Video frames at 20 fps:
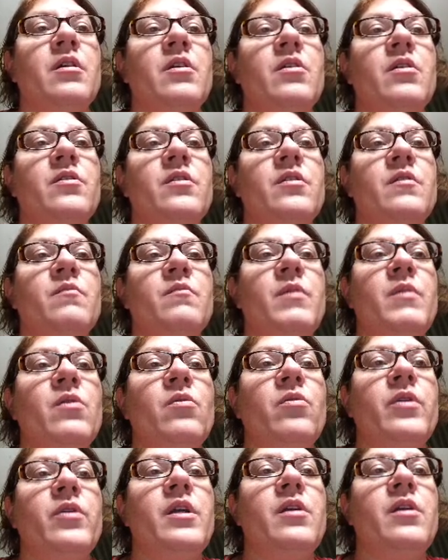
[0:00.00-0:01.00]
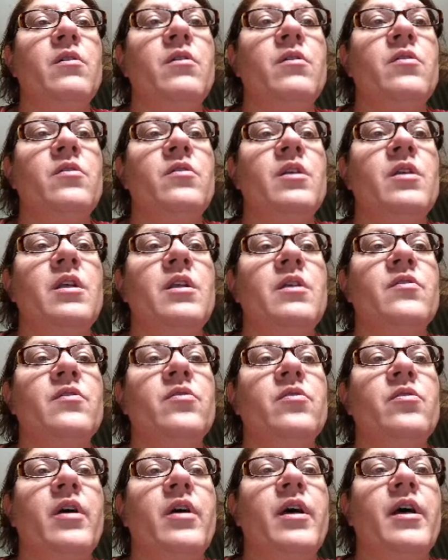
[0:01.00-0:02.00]
Here's his big old ears and his
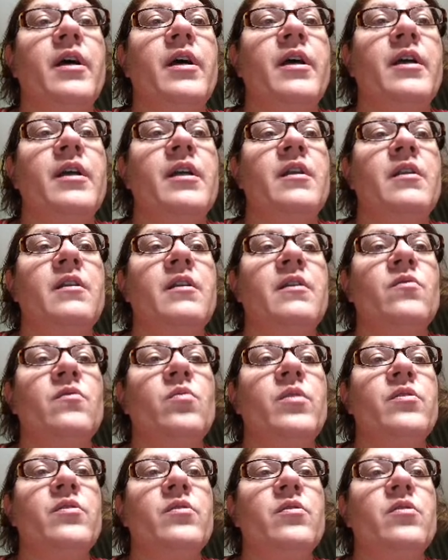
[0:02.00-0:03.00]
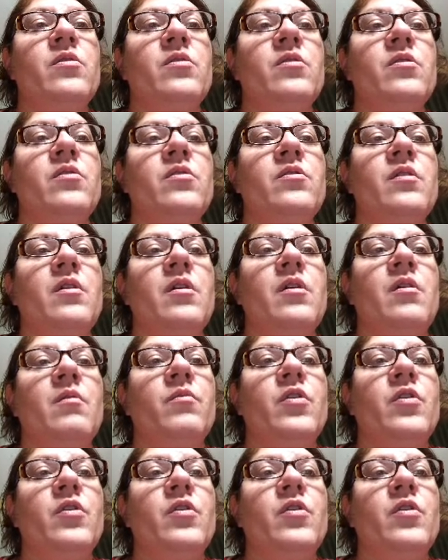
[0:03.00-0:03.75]
little eye and his whiskers.